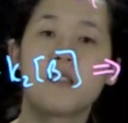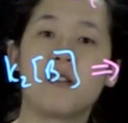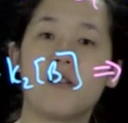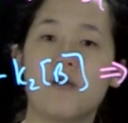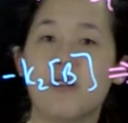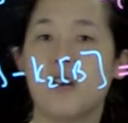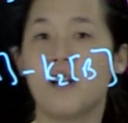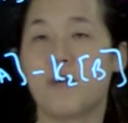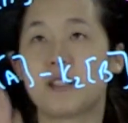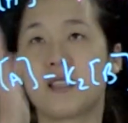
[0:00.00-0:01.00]
So
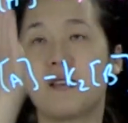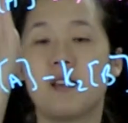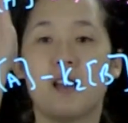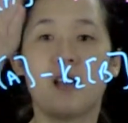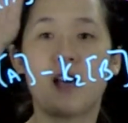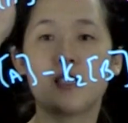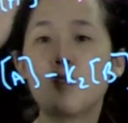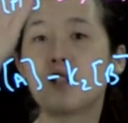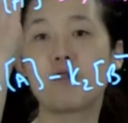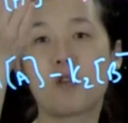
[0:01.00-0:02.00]
basically, as soon
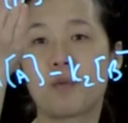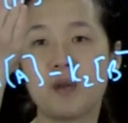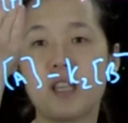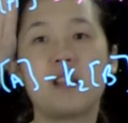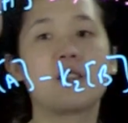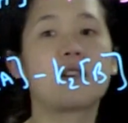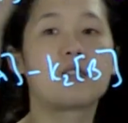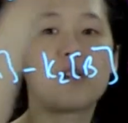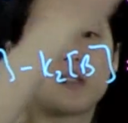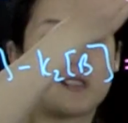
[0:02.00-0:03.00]
as you form B, it's going
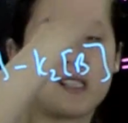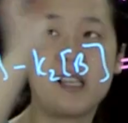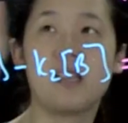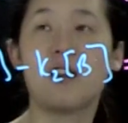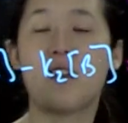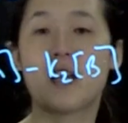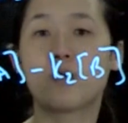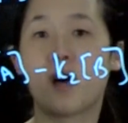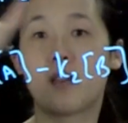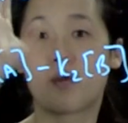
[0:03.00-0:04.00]
to go to C, and that's
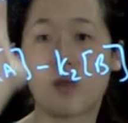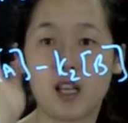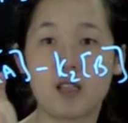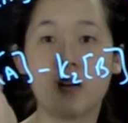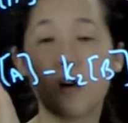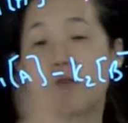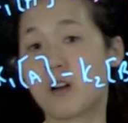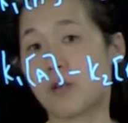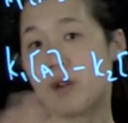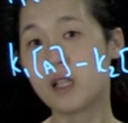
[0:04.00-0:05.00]
why the rate
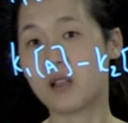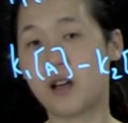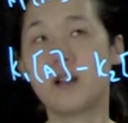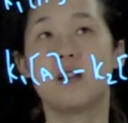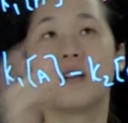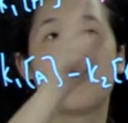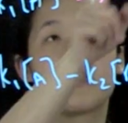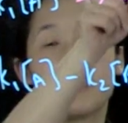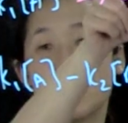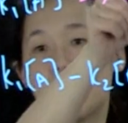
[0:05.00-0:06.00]
overall rate law of
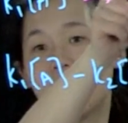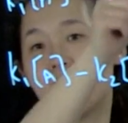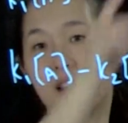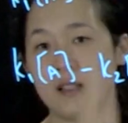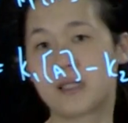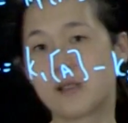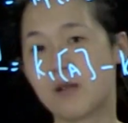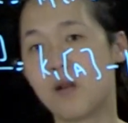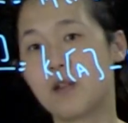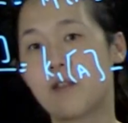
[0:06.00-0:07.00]
C is
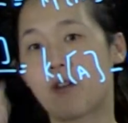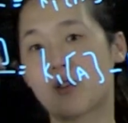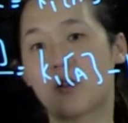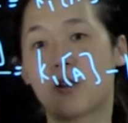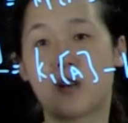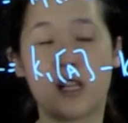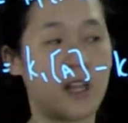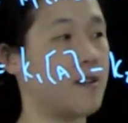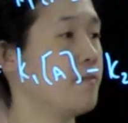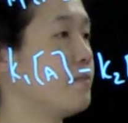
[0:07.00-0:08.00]
still only first order in A.